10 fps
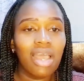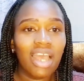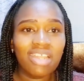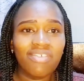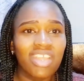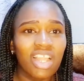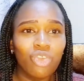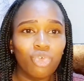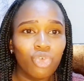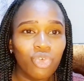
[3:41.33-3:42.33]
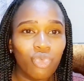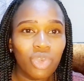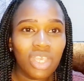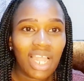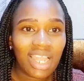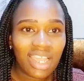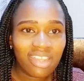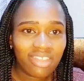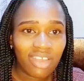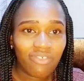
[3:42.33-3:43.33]
afadhali we
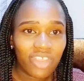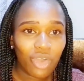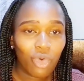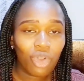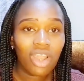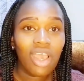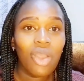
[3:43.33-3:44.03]
alight the vehicle,